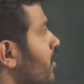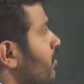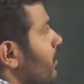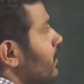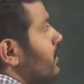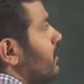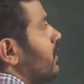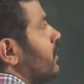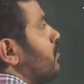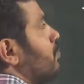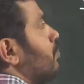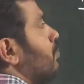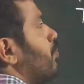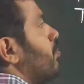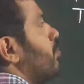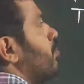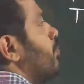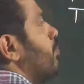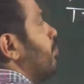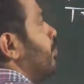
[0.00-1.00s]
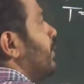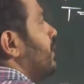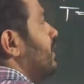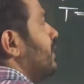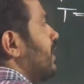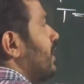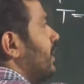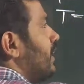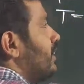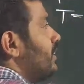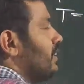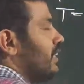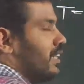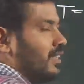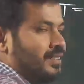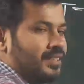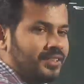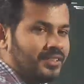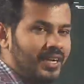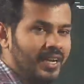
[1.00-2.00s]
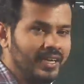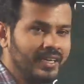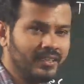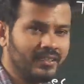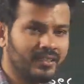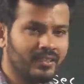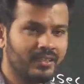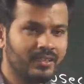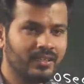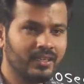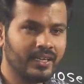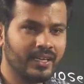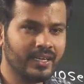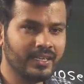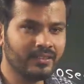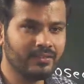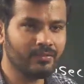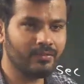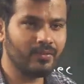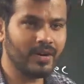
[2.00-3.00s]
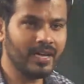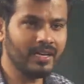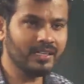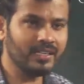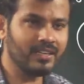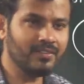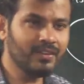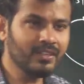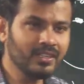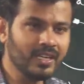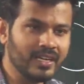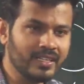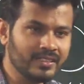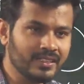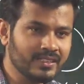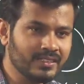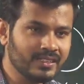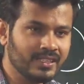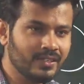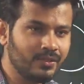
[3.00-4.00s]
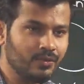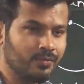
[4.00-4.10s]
which this piston is there. Just like while giving the injection, you